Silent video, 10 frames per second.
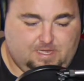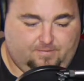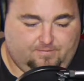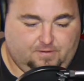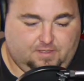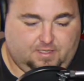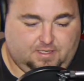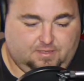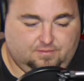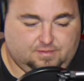I felt
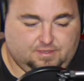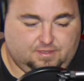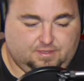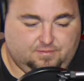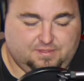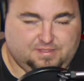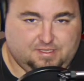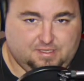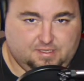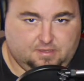like he was in a good
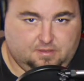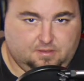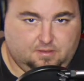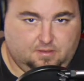position,